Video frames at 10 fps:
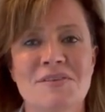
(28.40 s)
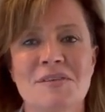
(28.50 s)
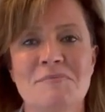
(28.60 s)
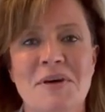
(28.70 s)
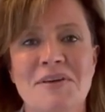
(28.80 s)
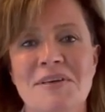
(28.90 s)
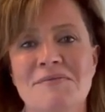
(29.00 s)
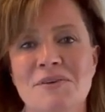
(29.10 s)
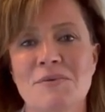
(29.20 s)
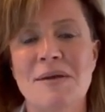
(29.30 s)
component
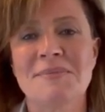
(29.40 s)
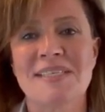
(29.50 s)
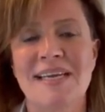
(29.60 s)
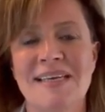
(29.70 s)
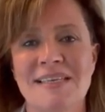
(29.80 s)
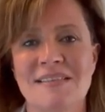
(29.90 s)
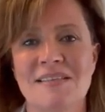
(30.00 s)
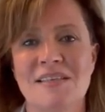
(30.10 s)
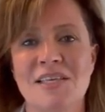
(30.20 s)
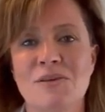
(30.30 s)
of your website is
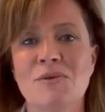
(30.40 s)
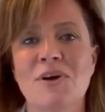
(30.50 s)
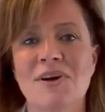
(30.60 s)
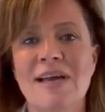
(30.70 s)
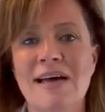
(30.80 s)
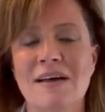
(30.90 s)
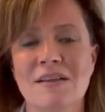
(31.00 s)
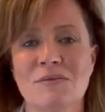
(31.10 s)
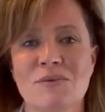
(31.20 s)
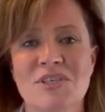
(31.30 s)
the
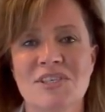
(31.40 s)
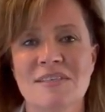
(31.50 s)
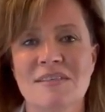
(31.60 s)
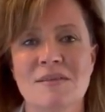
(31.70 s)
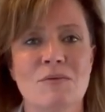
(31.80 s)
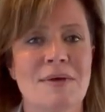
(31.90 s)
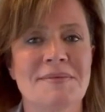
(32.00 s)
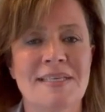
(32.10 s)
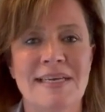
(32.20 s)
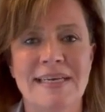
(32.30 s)
URL, which is the
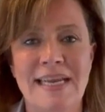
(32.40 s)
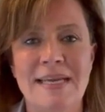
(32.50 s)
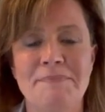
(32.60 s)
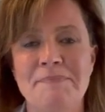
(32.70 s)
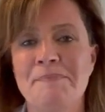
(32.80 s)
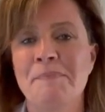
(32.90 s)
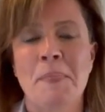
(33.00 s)
website name.